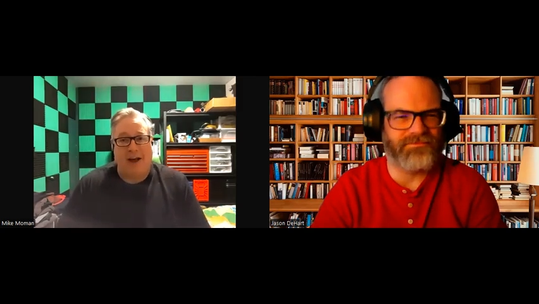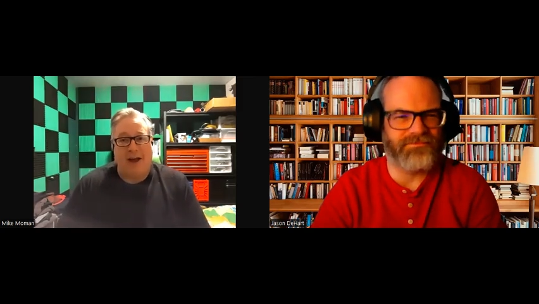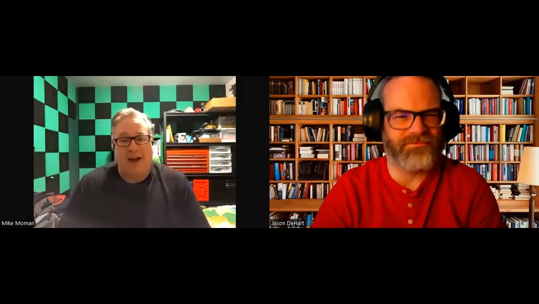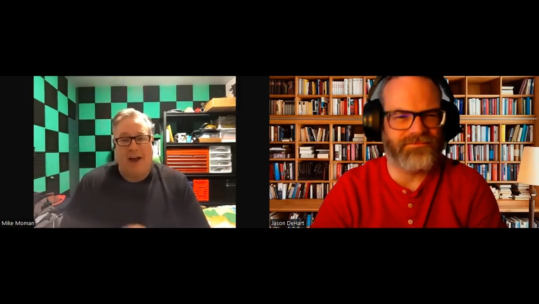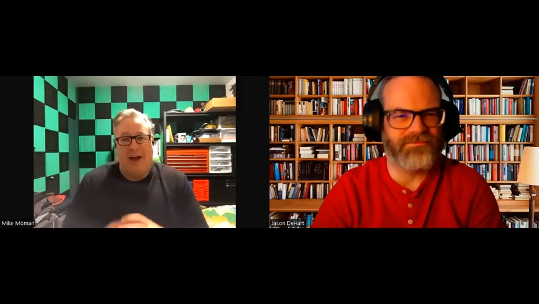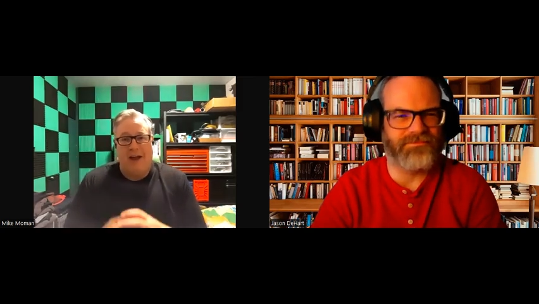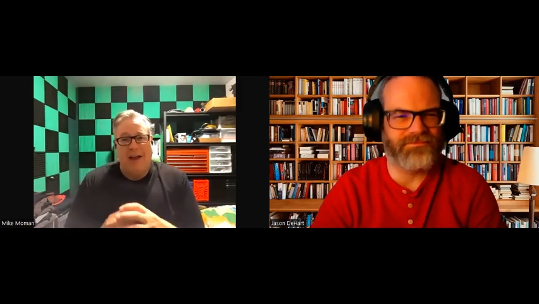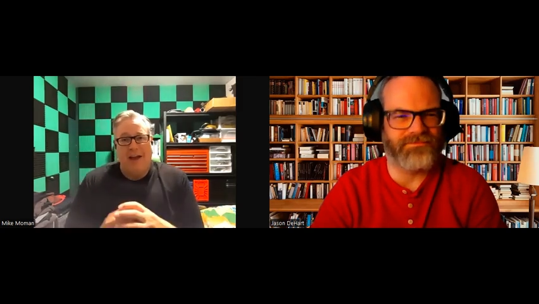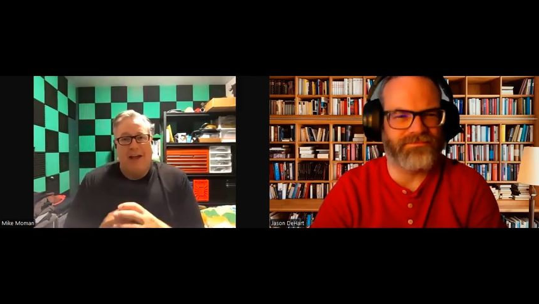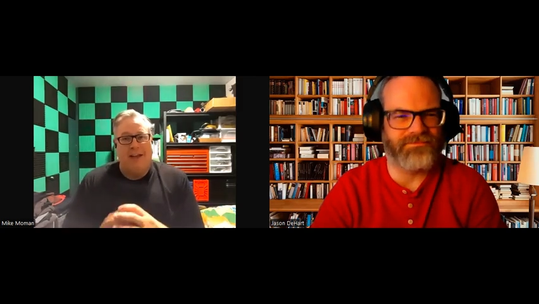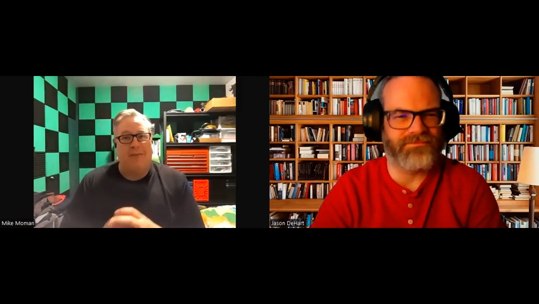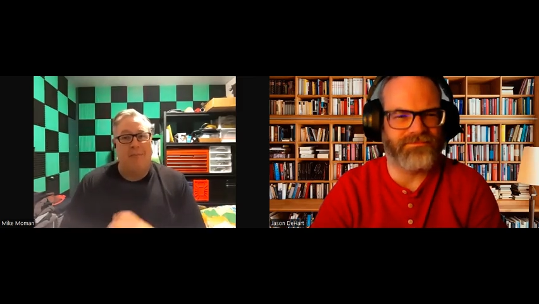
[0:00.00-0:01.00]
Speaker 1: I
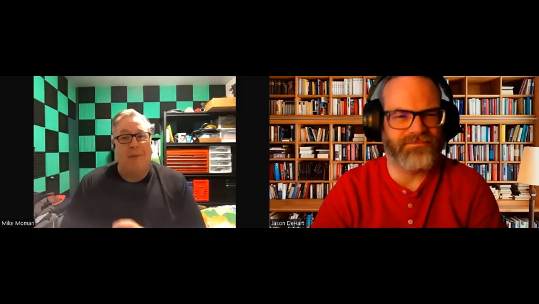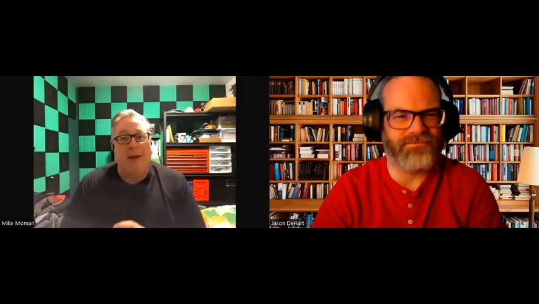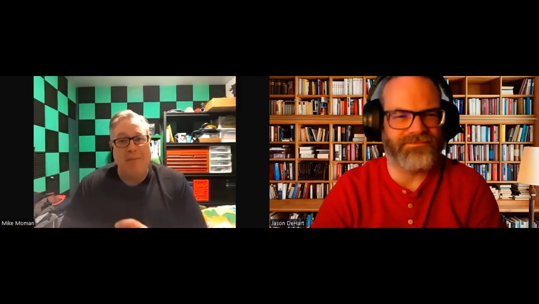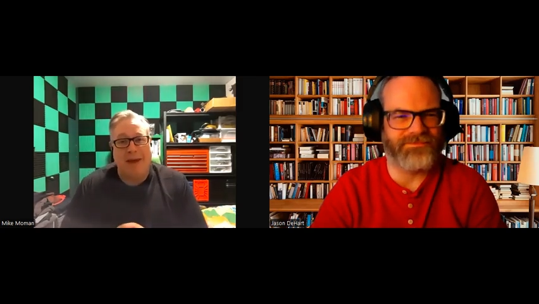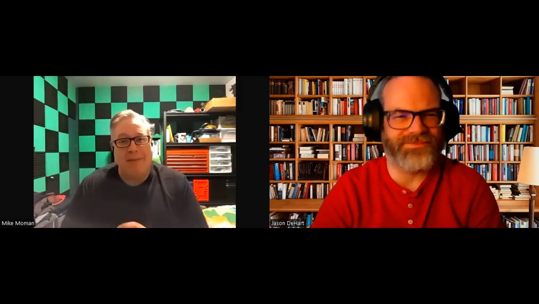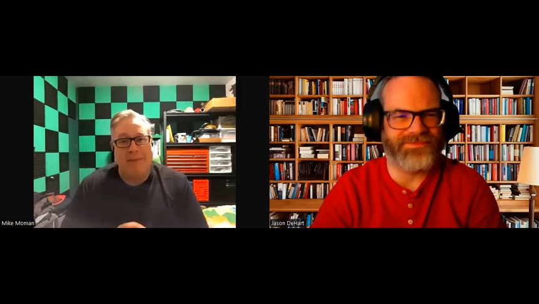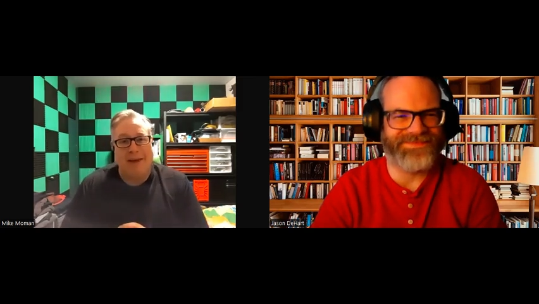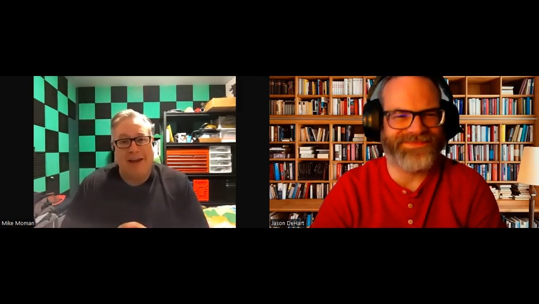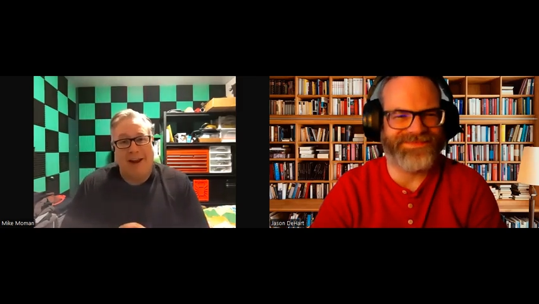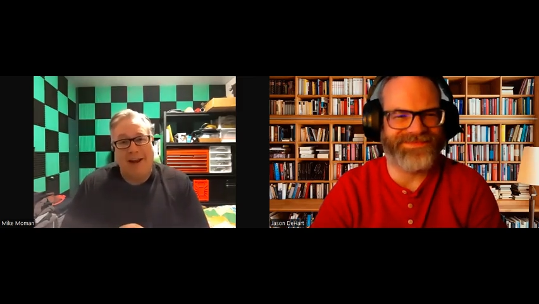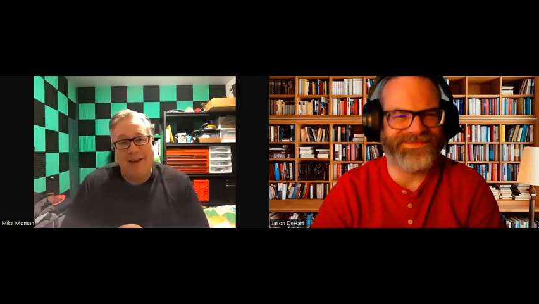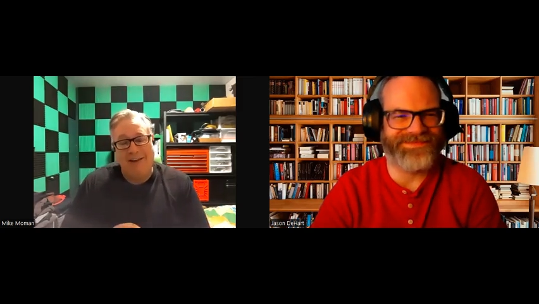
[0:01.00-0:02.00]
it's my
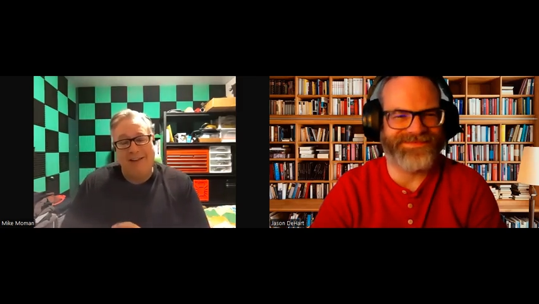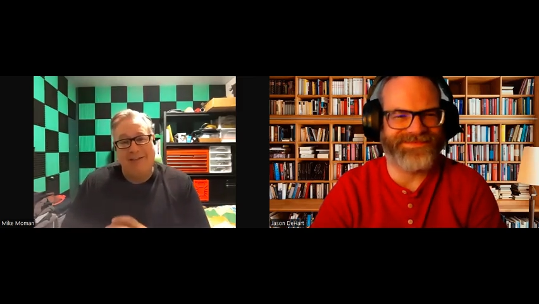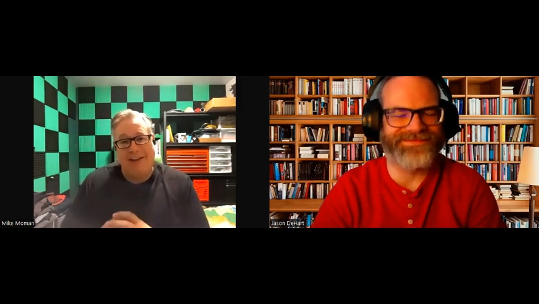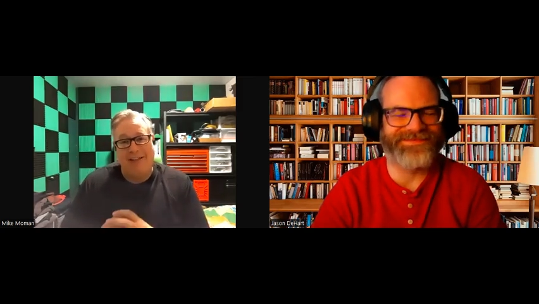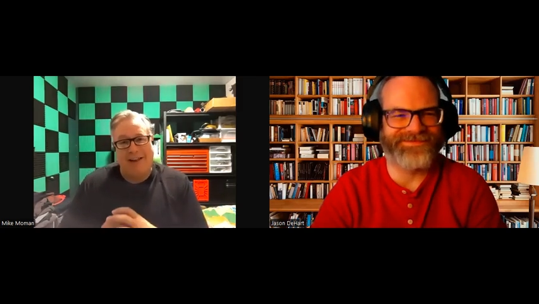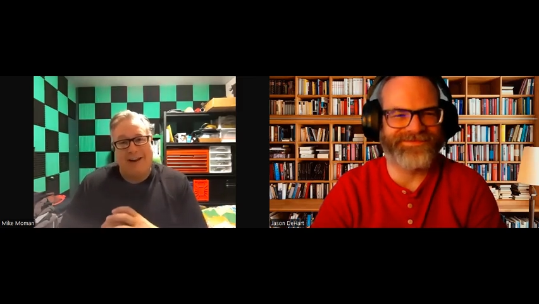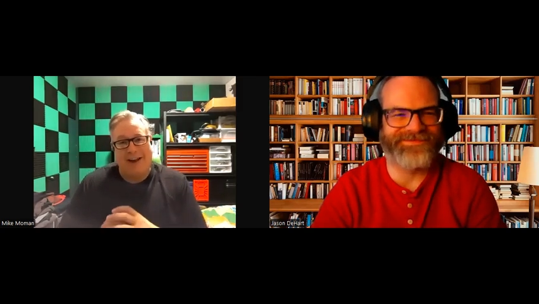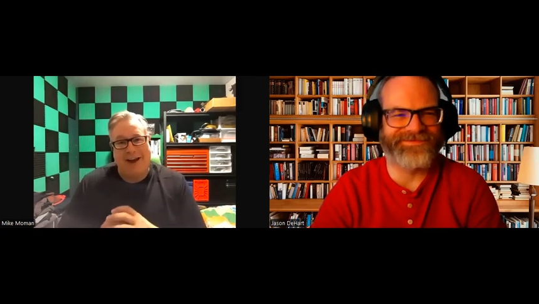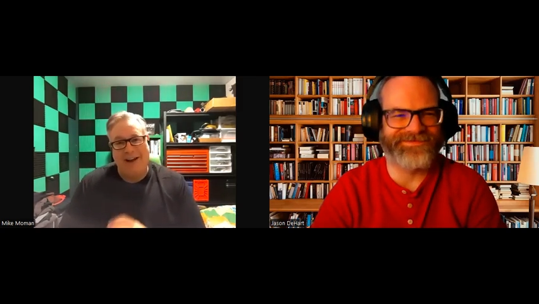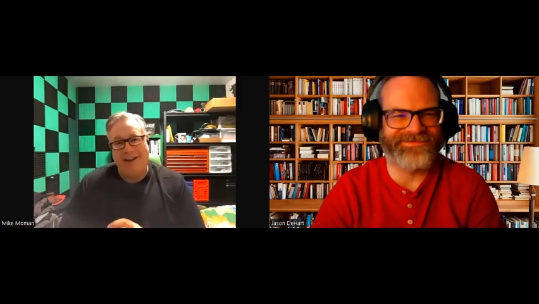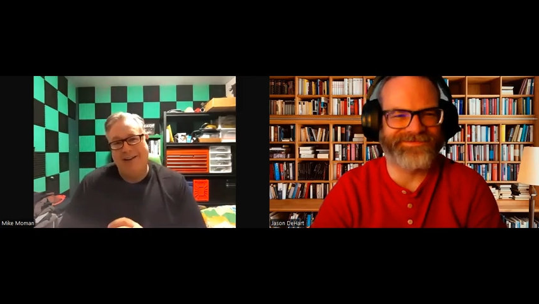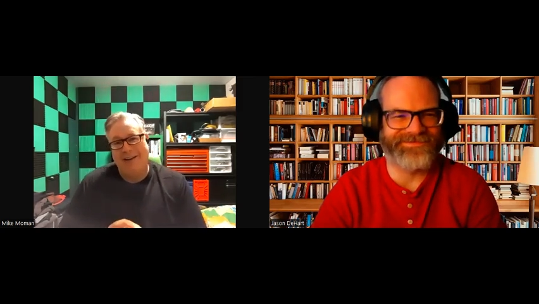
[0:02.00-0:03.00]
baby and I get to say that
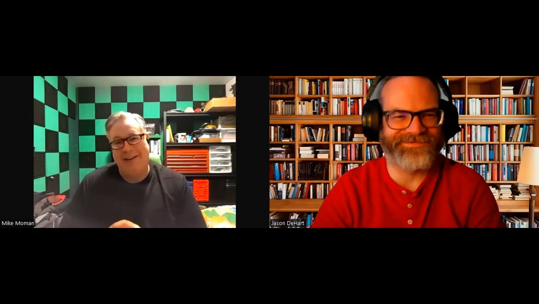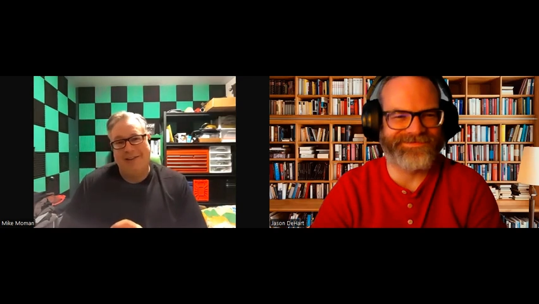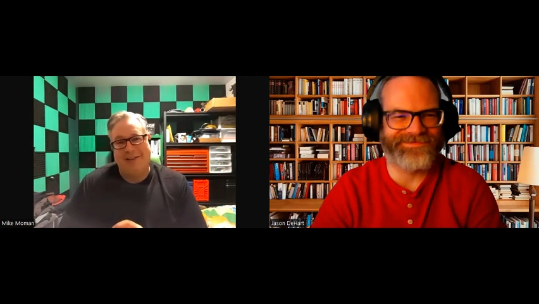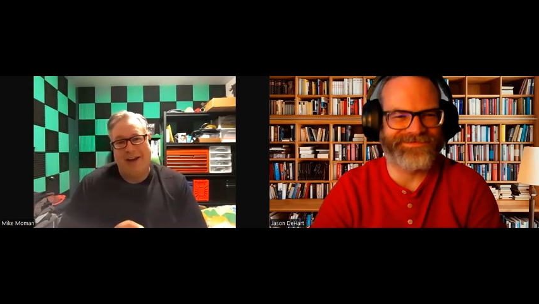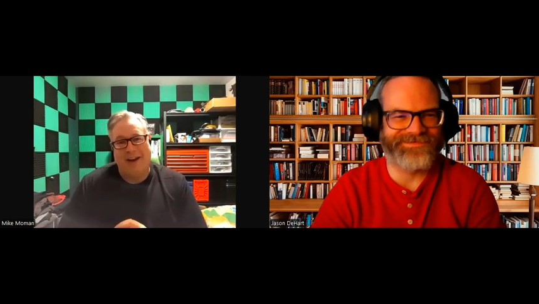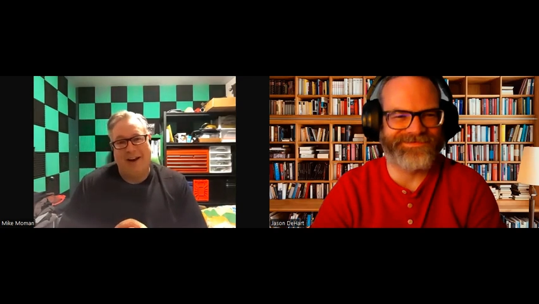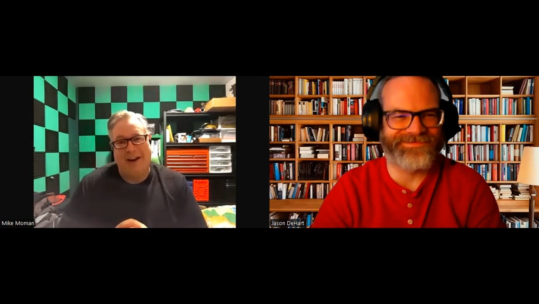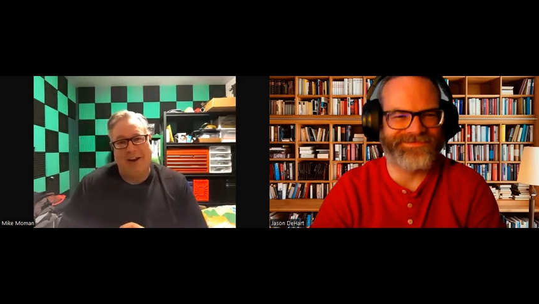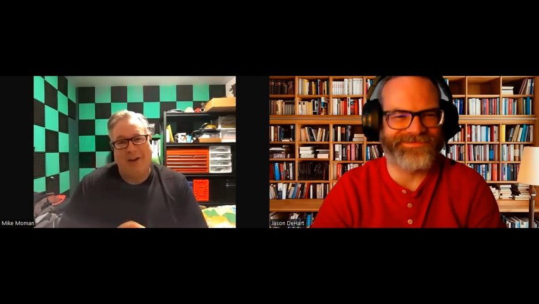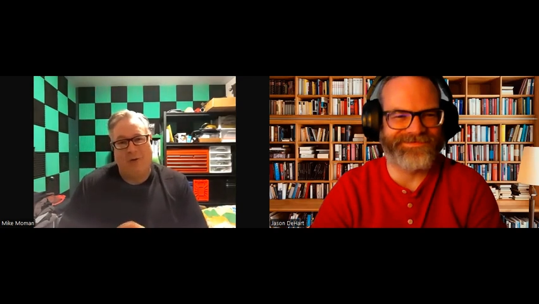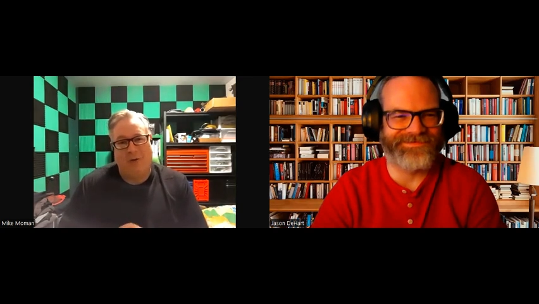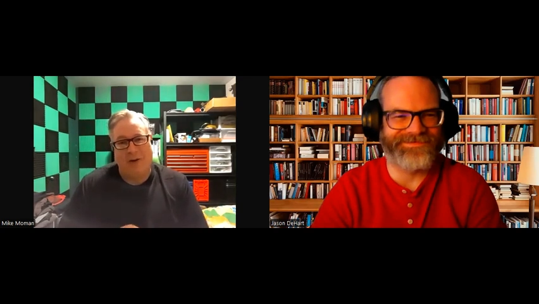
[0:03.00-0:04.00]
I did that and
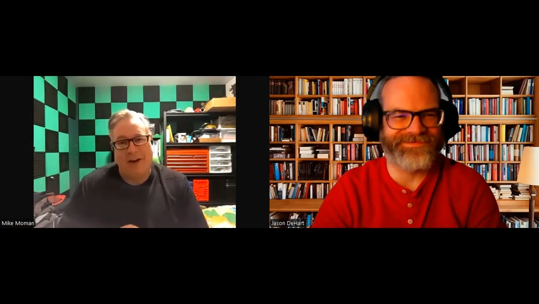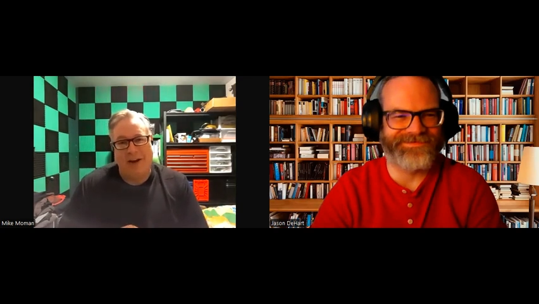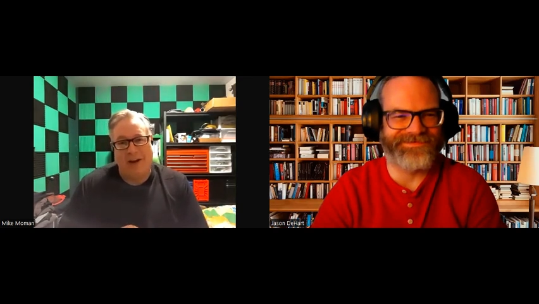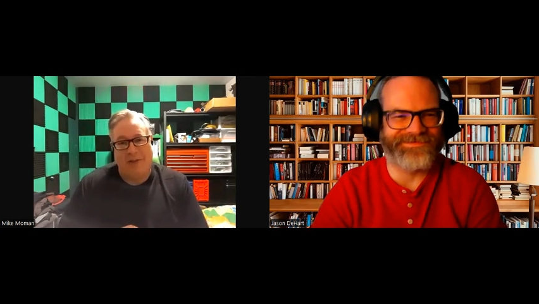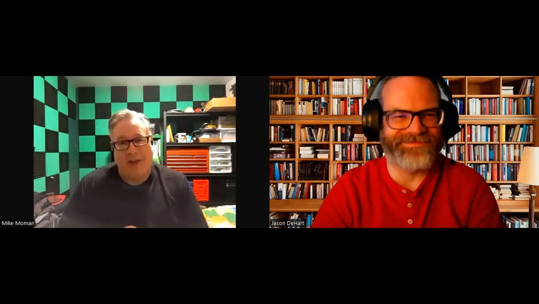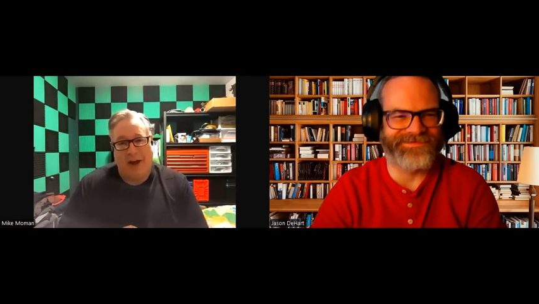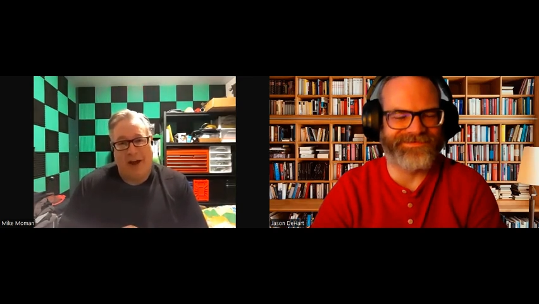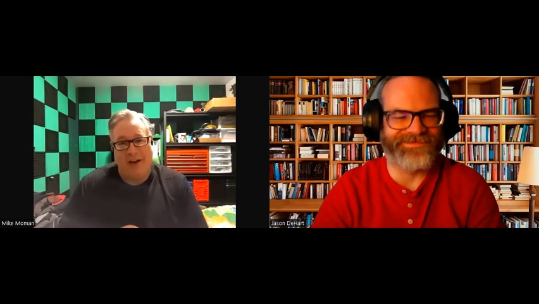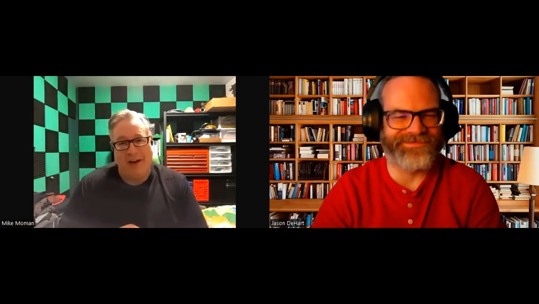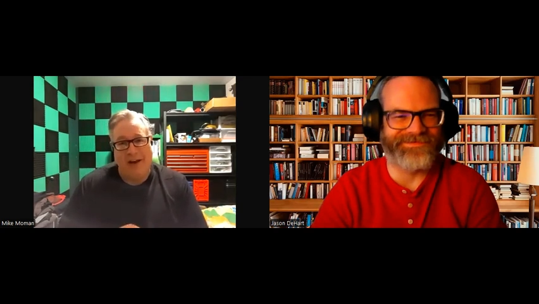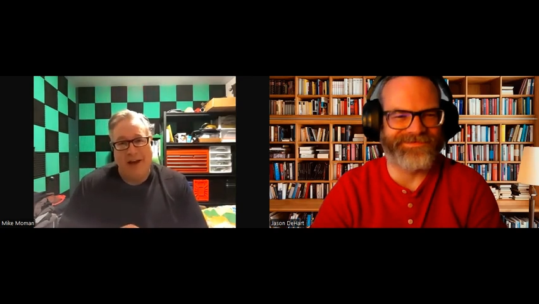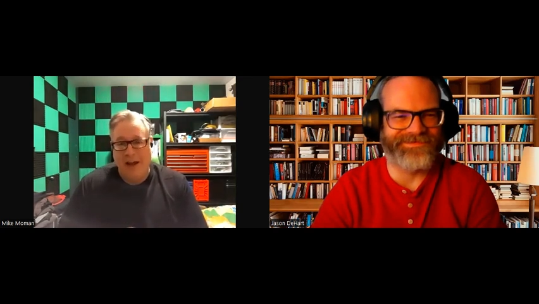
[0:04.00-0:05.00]
I created
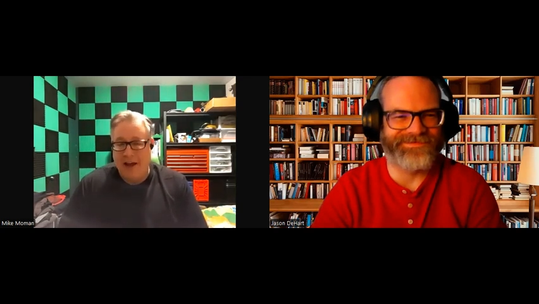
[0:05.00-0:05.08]
that